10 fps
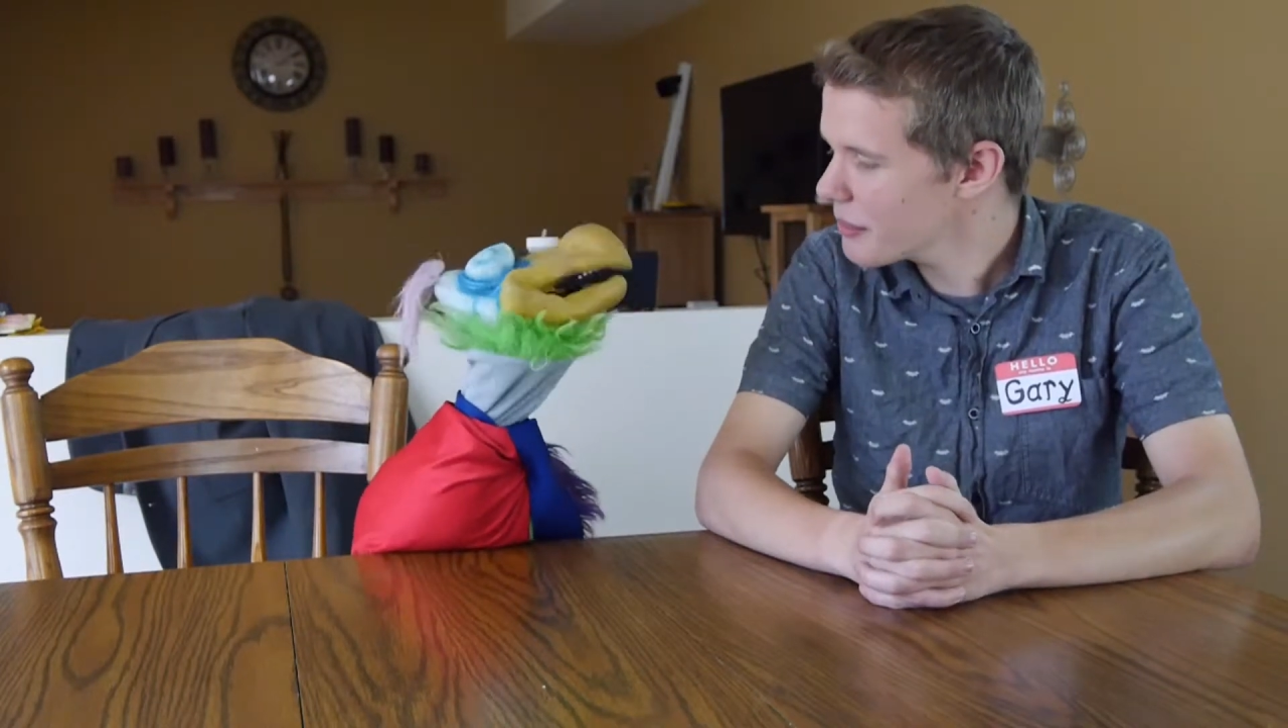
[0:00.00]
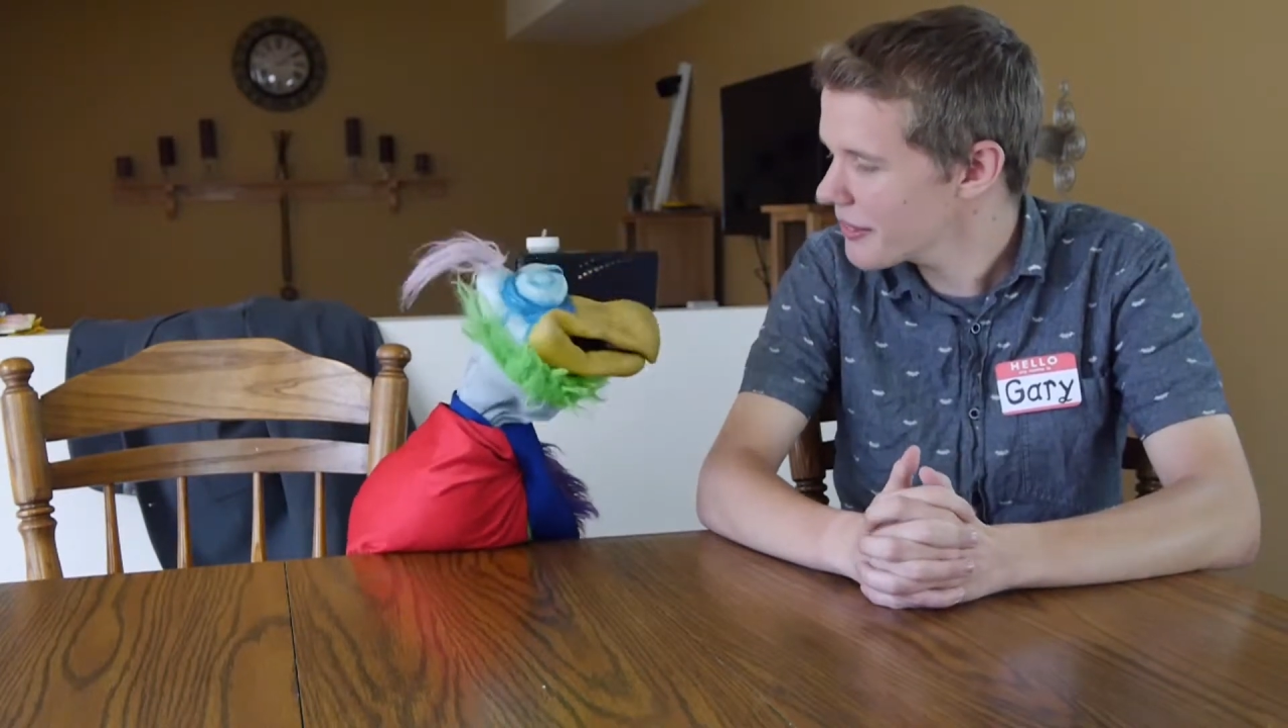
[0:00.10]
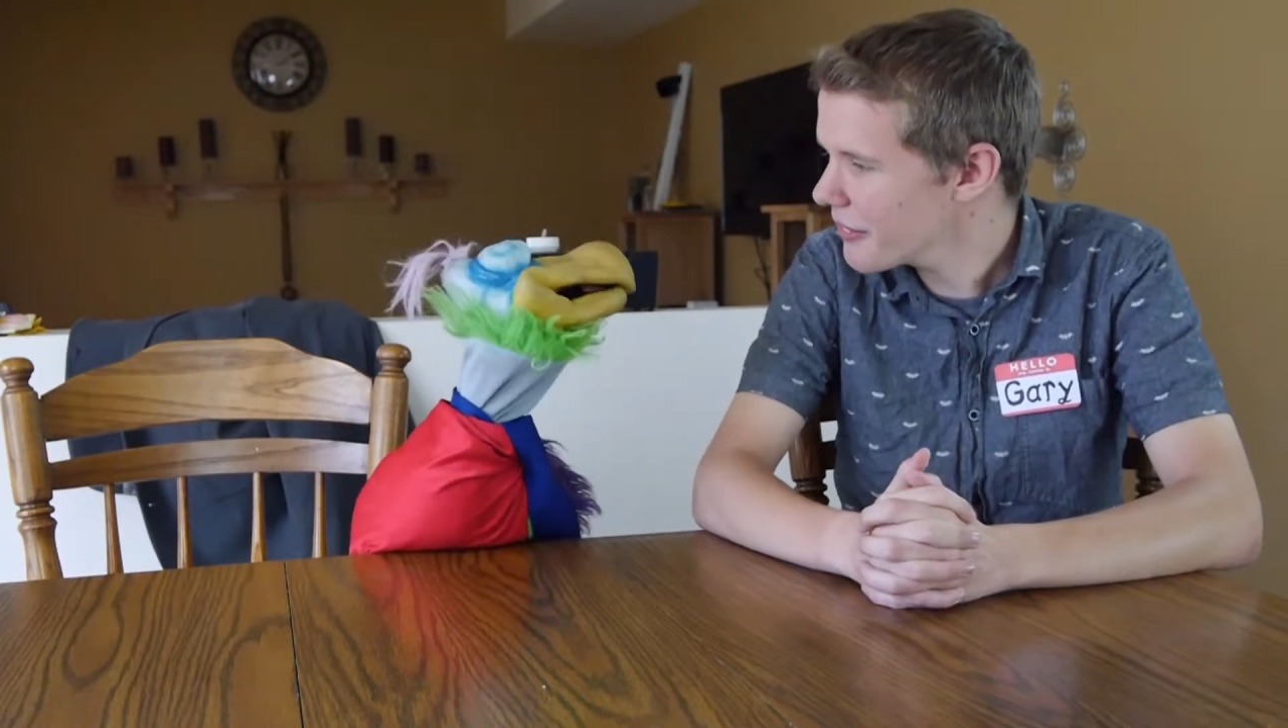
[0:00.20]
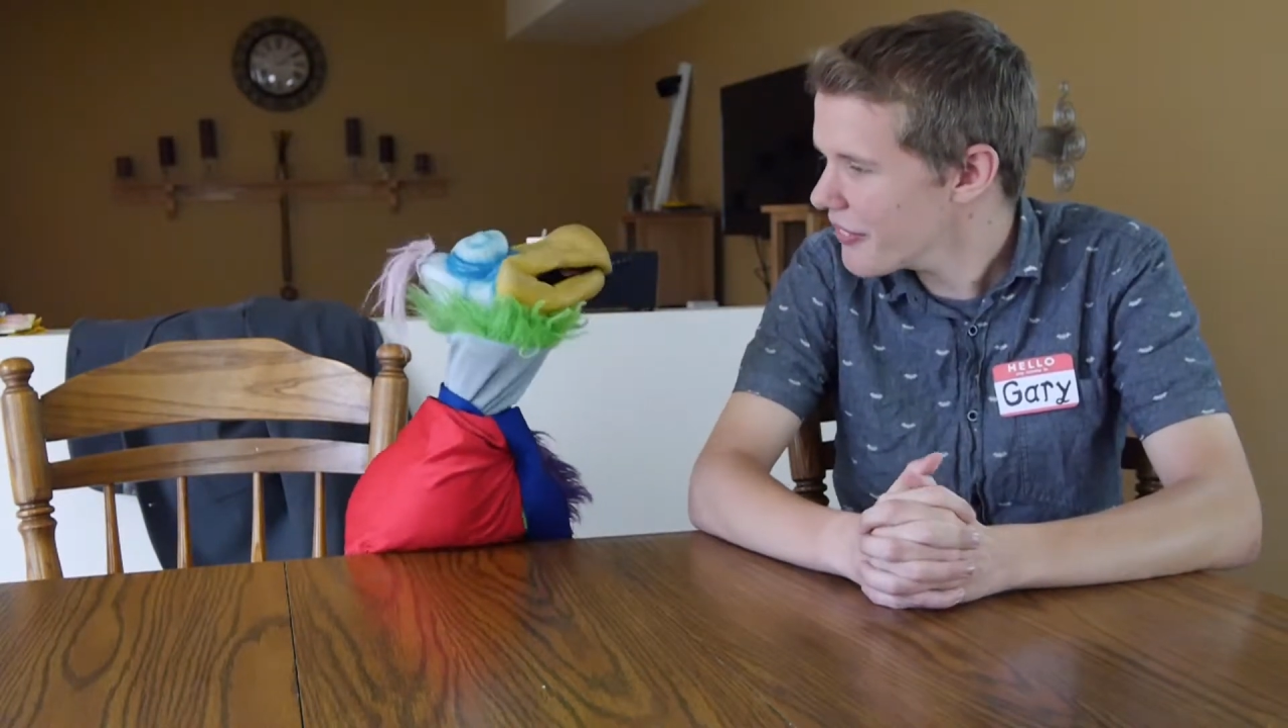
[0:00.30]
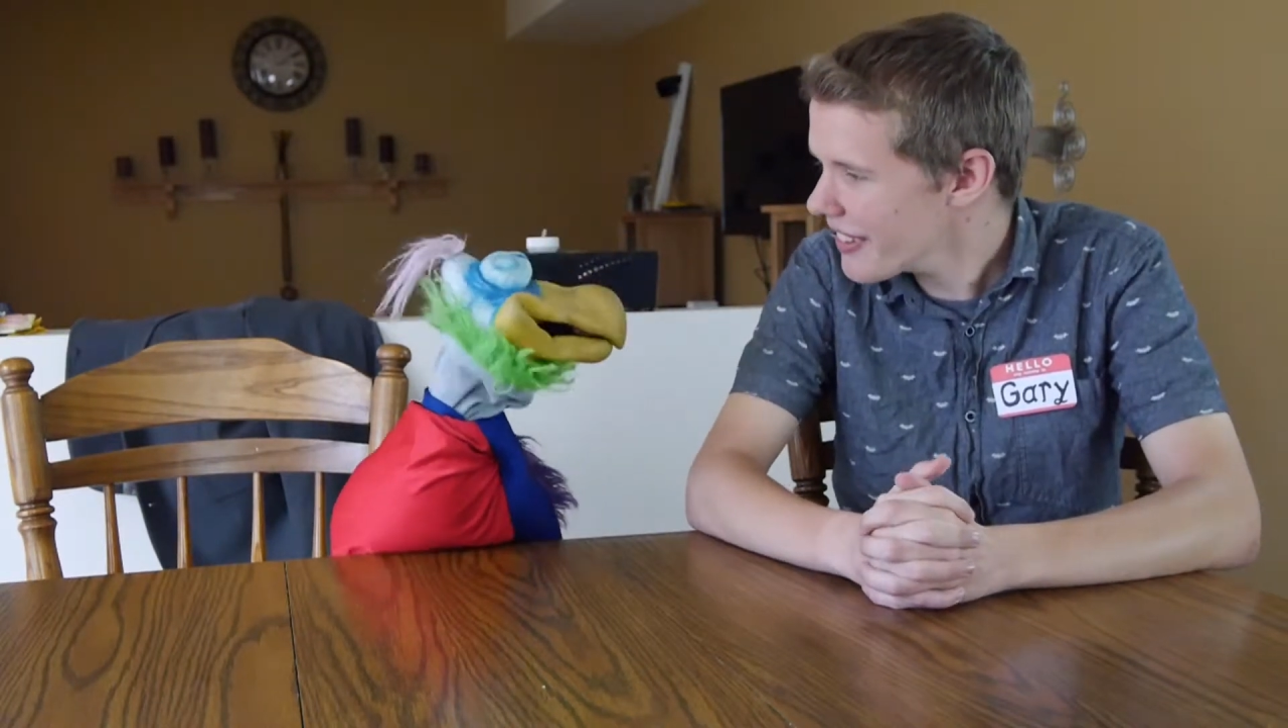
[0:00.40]
Well,
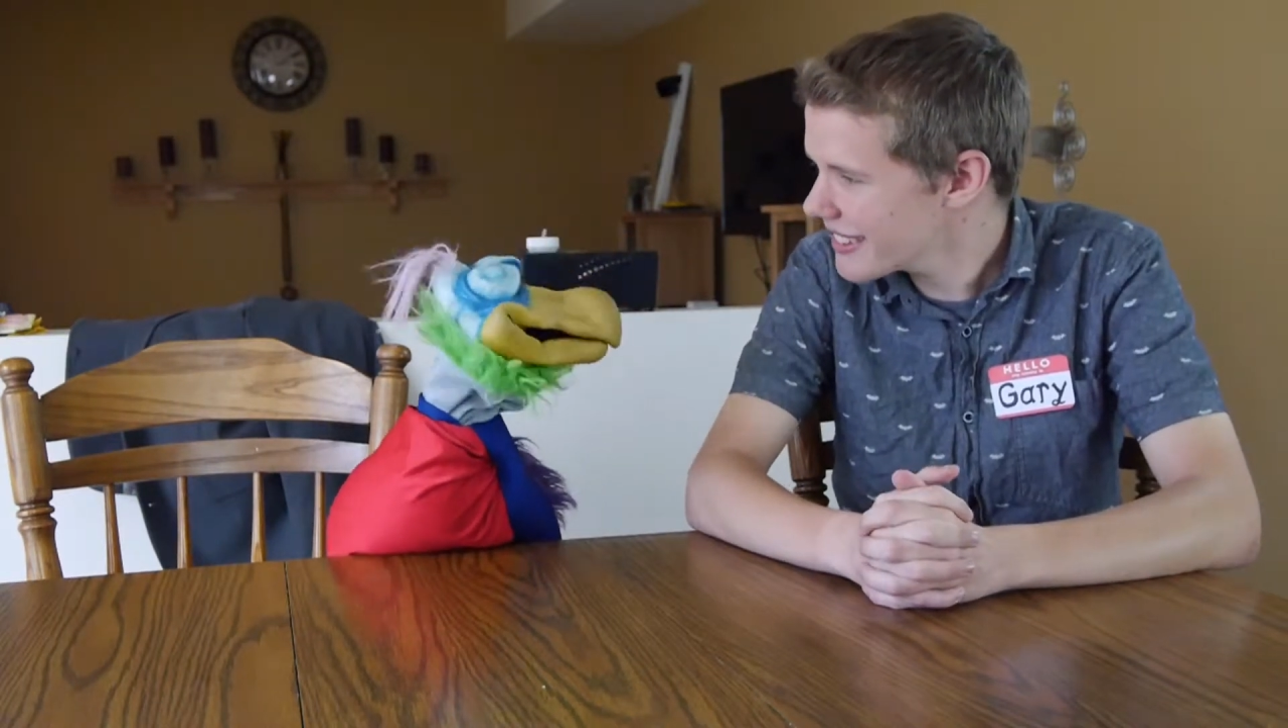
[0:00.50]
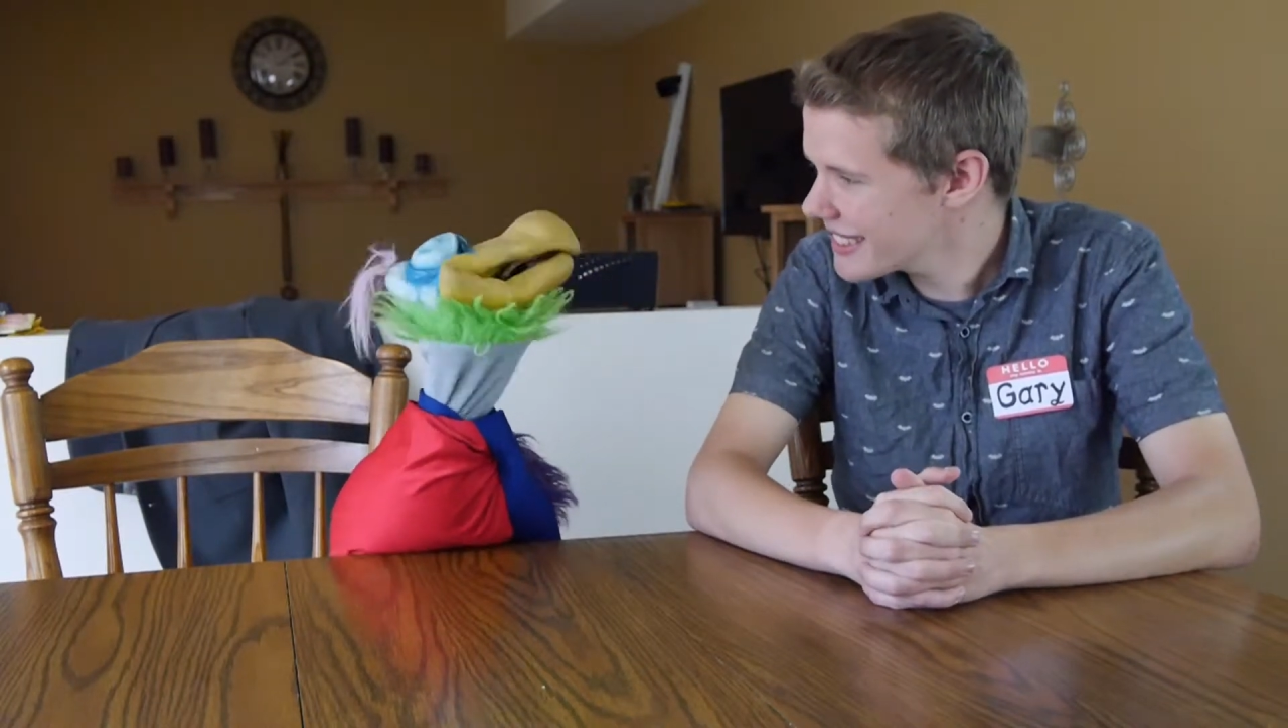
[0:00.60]
Feathers,